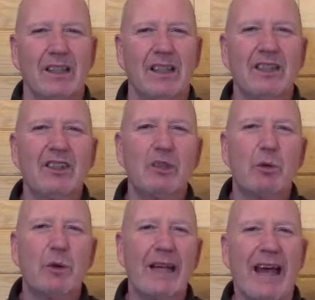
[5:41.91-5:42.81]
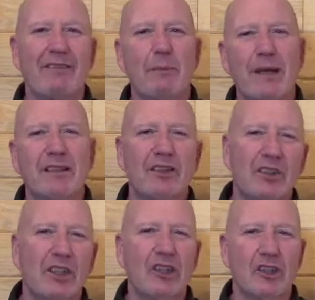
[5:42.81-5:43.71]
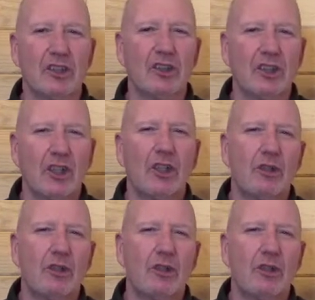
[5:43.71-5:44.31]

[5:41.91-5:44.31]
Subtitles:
And this is where we have to make distinctions